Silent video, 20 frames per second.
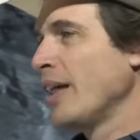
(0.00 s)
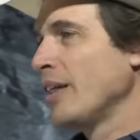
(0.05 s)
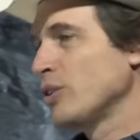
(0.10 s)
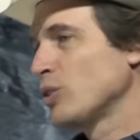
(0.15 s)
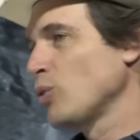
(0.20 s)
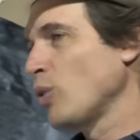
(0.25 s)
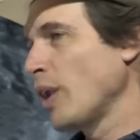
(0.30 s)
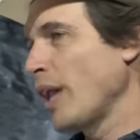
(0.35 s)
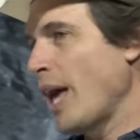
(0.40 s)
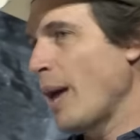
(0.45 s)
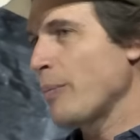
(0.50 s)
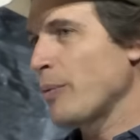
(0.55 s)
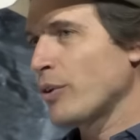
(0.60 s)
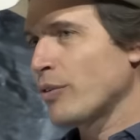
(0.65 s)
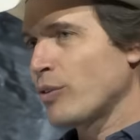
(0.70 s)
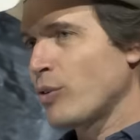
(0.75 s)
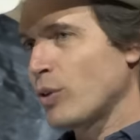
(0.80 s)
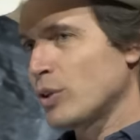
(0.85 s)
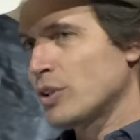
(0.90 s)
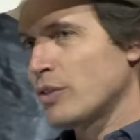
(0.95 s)
This has all happened,
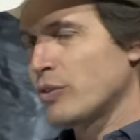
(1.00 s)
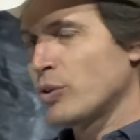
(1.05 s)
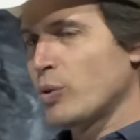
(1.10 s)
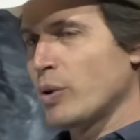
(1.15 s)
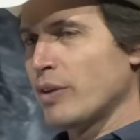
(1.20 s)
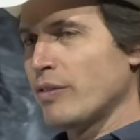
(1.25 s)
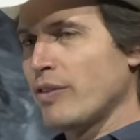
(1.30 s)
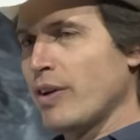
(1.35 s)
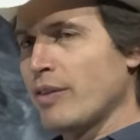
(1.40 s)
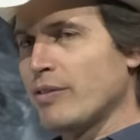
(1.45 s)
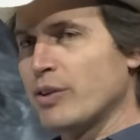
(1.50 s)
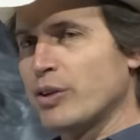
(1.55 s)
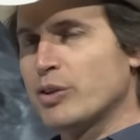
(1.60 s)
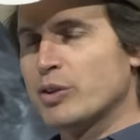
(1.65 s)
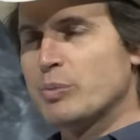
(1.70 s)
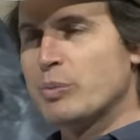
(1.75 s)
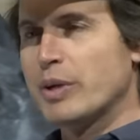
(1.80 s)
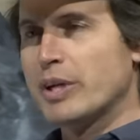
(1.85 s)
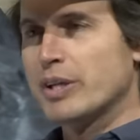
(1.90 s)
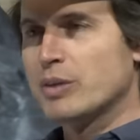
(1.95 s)
of course, over twenty-five
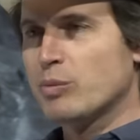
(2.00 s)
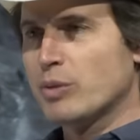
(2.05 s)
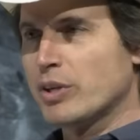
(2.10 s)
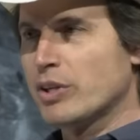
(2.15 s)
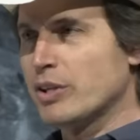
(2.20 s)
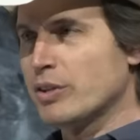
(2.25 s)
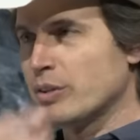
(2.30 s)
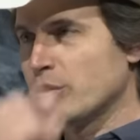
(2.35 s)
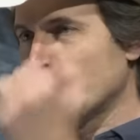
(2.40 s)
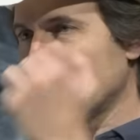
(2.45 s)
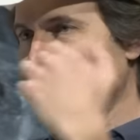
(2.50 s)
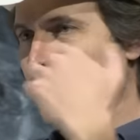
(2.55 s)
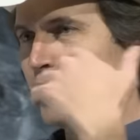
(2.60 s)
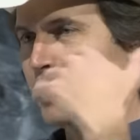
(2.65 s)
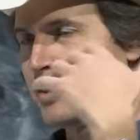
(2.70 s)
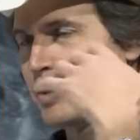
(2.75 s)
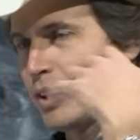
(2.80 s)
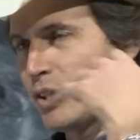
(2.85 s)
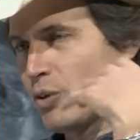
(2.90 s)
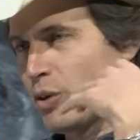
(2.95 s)
years, but it's one of, it's one
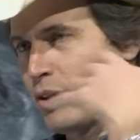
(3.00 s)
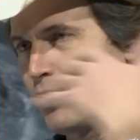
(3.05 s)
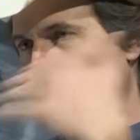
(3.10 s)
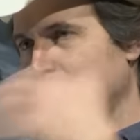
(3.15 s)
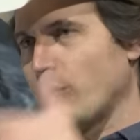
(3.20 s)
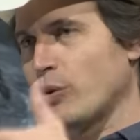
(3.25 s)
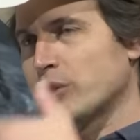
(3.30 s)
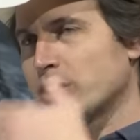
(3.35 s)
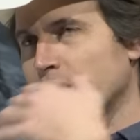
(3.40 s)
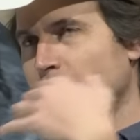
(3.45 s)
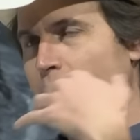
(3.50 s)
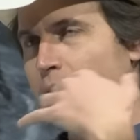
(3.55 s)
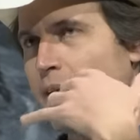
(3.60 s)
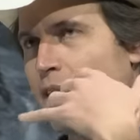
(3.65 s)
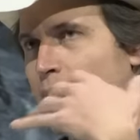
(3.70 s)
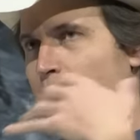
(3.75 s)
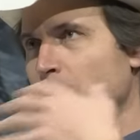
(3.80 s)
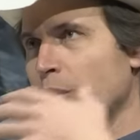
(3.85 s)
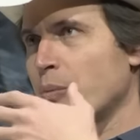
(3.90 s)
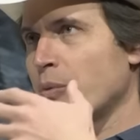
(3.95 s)
of, that's sort of the first time
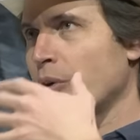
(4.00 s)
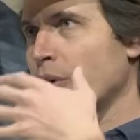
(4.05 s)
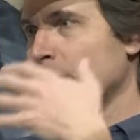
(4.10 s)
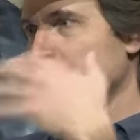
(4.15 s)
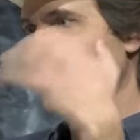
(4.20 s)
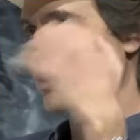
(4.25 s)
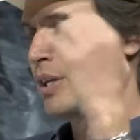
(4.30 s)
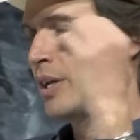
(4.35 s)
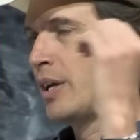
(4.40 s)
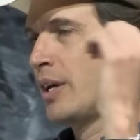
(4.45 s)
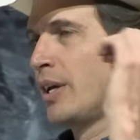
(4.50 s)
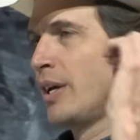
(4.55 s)
I remember us